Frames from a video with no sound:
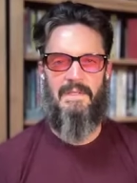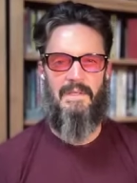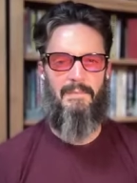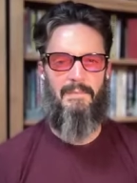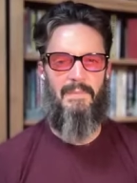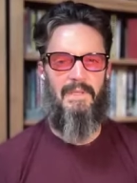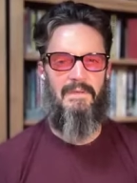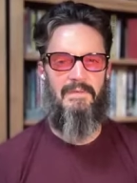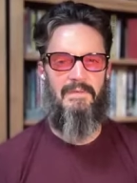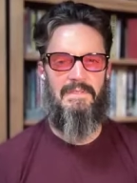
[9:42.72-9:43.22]
Because
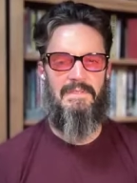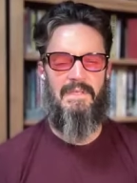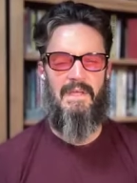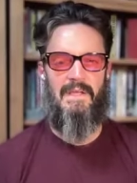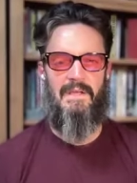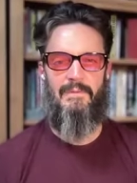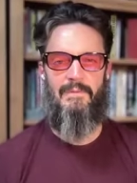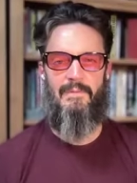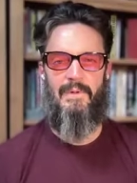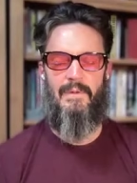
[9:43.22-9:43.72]
I believe it
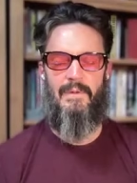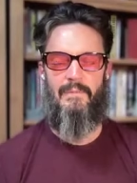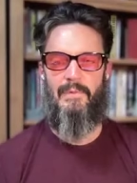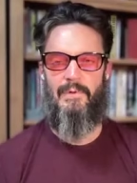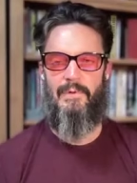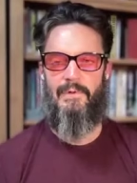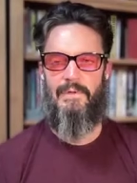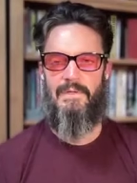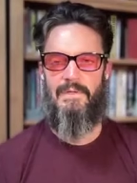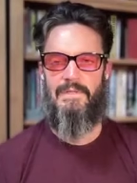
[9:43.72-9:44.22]
said
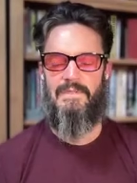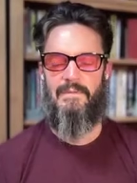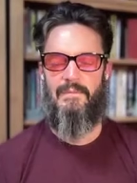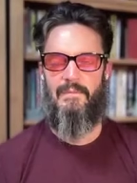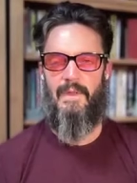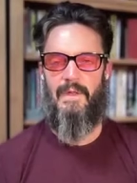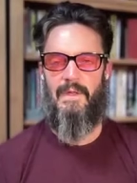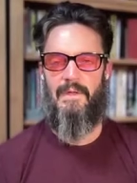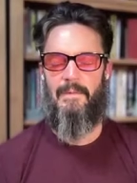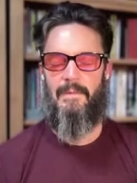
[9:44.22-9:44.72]
in
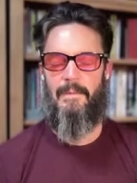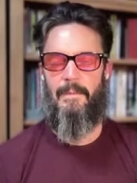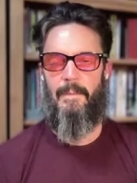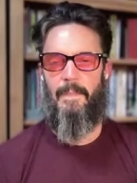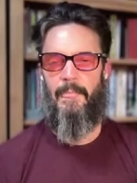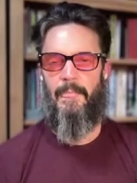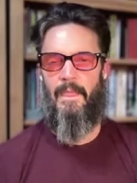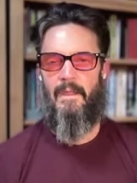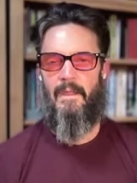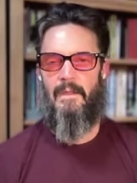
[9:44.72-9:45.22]
Buddhism, like,
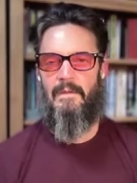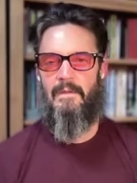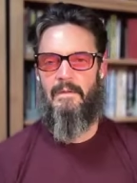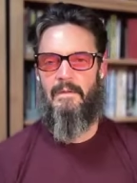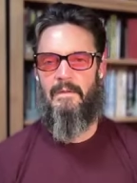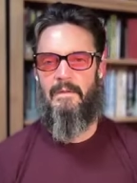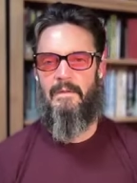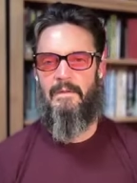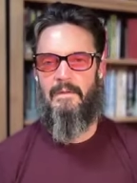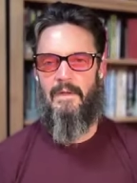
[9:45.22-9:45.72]

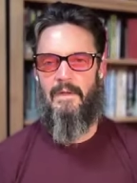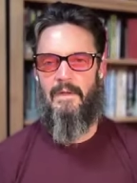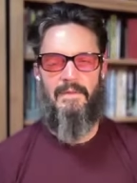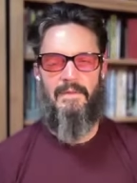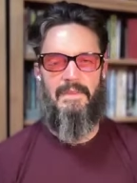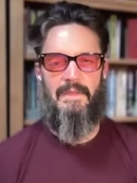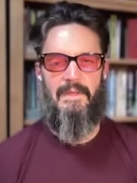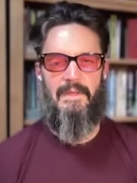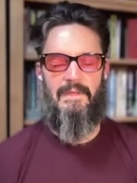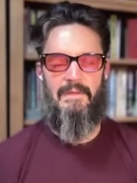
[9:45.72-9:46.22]

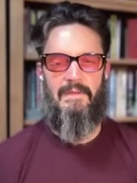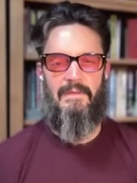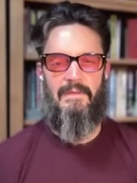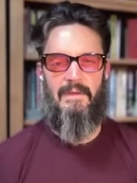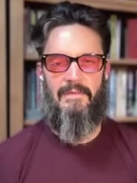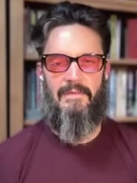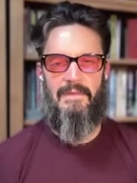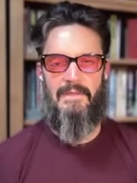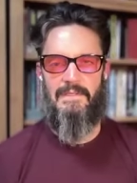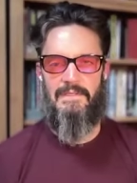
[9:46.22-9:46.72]

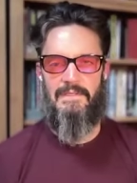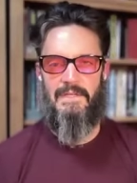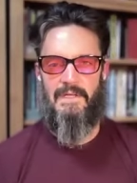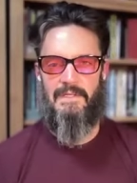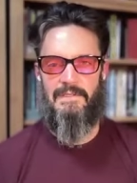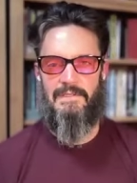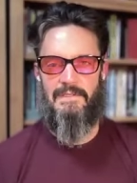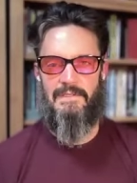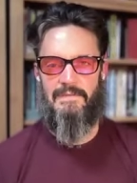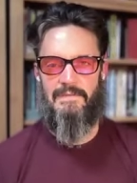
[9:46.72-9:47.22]
everything
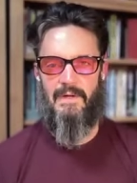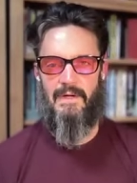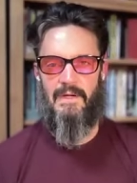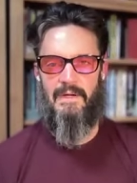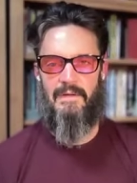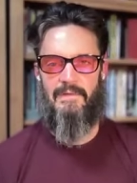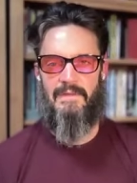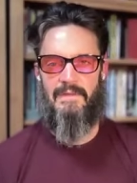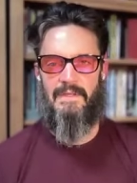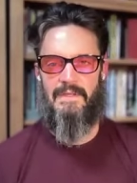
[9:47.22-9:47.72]
changes,
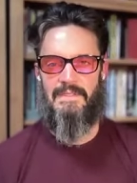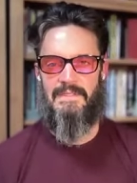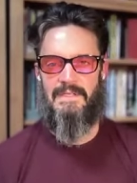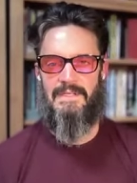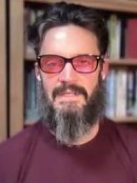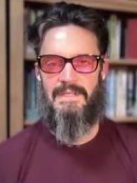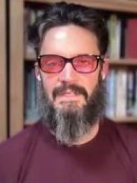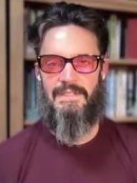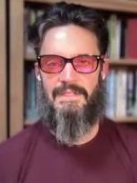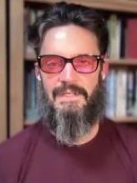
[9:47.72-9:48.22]
right?
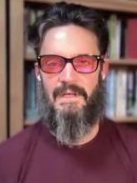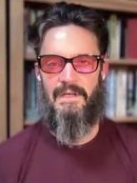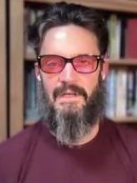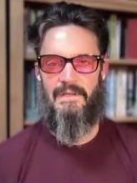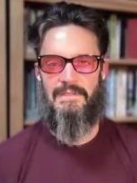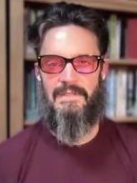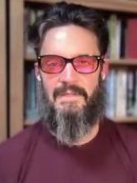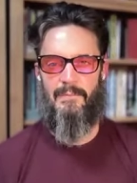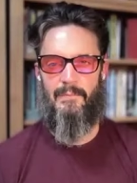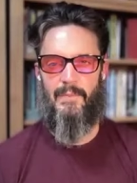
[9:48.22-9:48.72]
Everything's
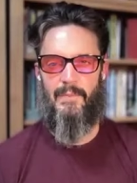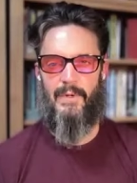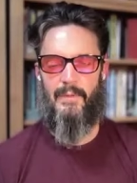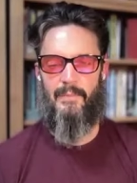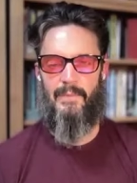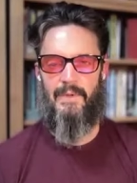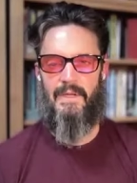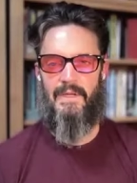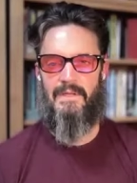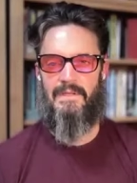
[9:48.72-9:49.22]
anicca, it's
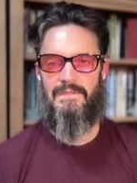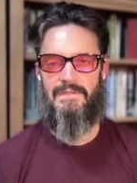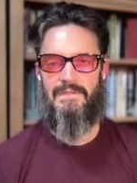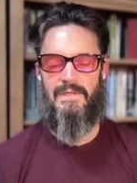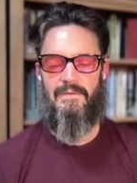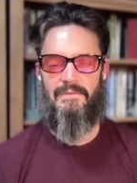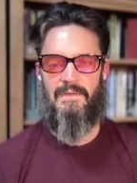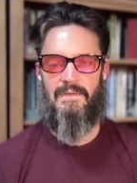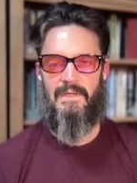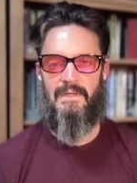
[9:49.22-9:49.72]
impermanent, it's
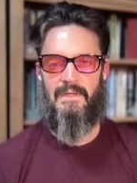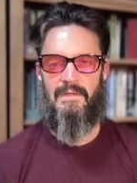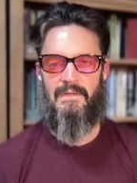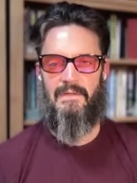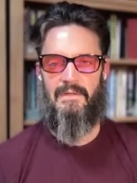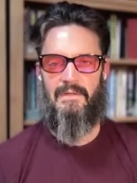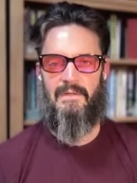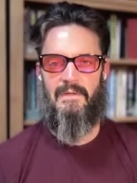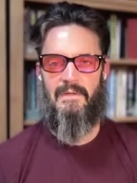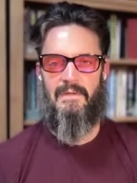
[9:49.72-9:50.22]

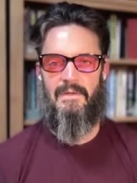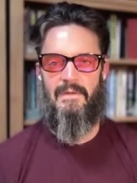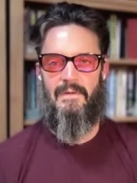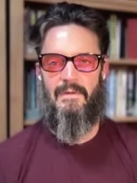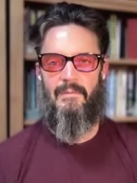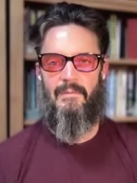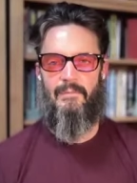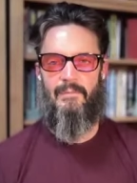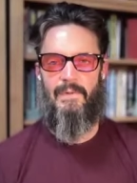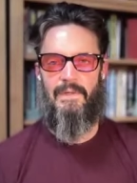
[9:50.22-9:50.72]
shifting.
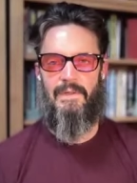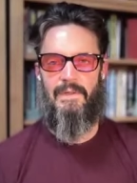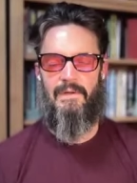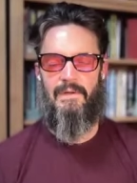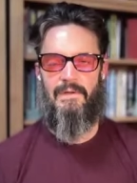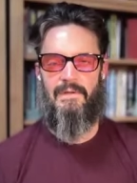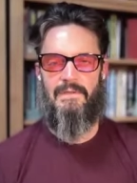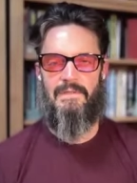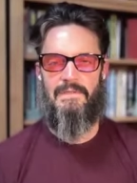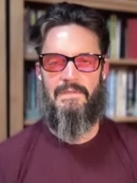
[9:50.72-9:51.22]

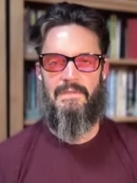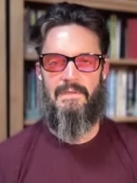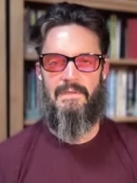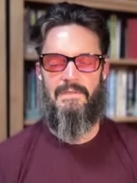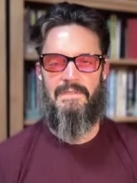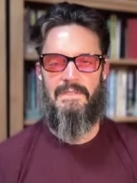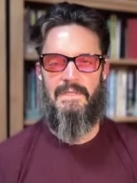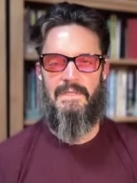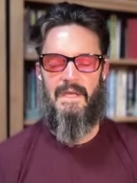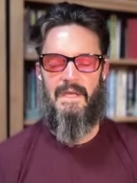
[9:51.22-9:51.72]
But there's
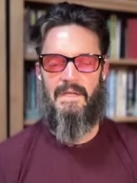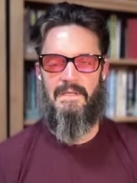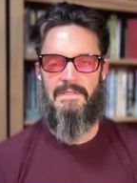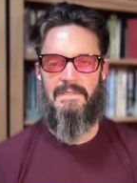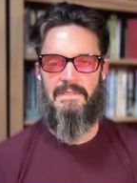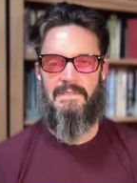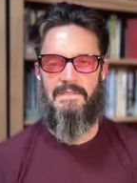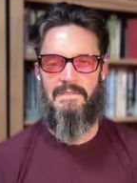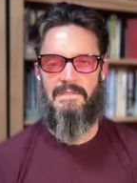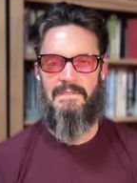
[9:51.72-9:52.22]
the
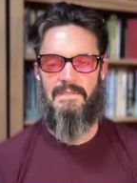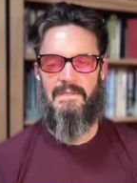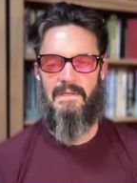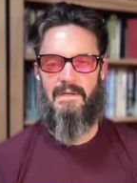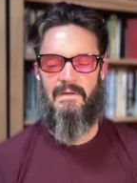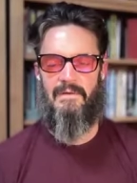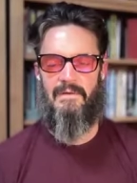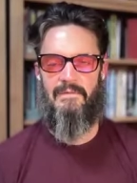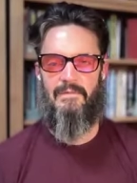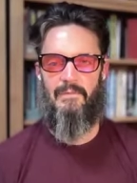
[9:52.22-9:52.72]

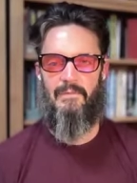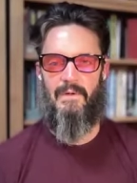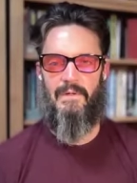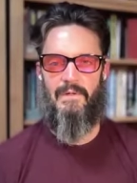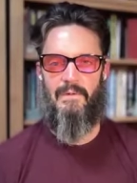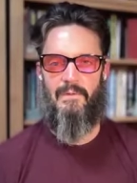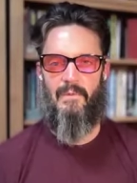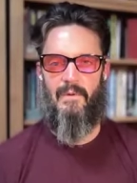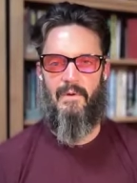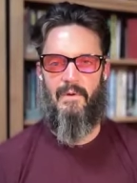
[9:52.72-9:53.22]
essence of
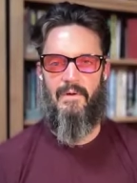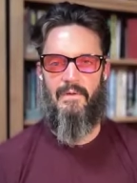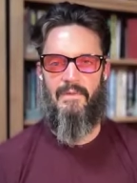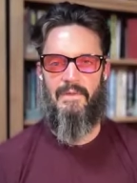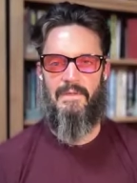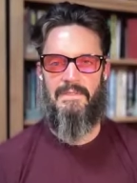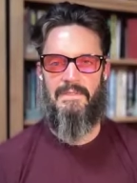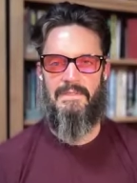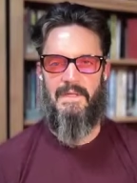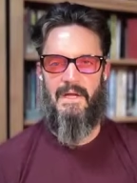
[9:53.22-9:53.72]
what you
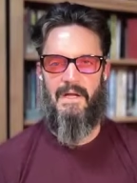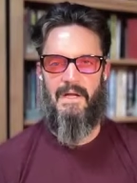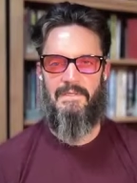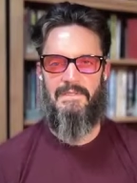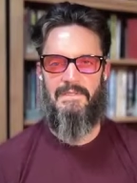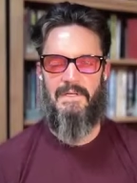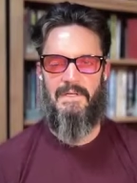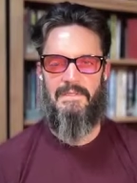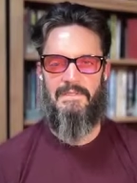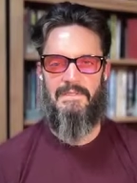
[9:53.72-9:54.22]
are that's
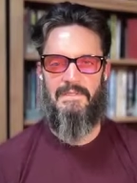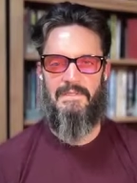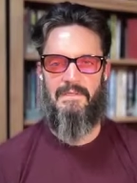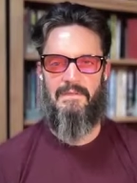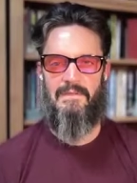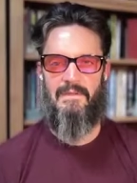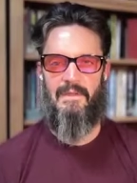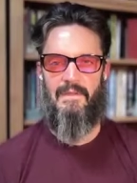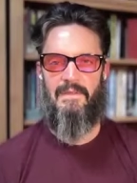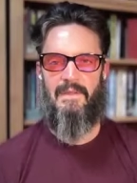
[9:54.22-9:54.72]
not changing.